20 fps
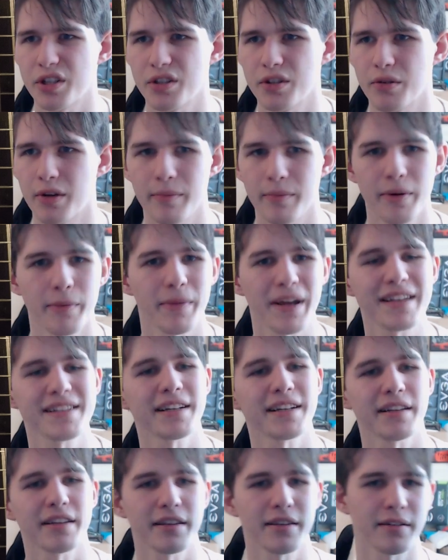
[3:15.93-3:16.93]
to it, but
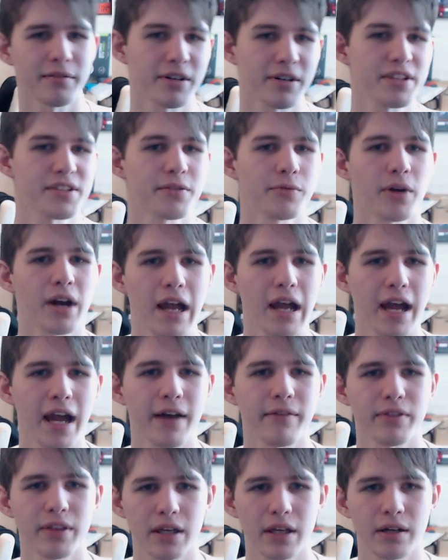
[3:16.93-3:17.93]
basically the reason why I
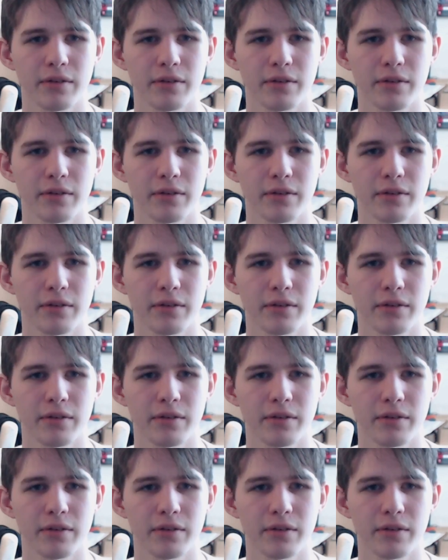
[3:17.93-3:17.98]
have the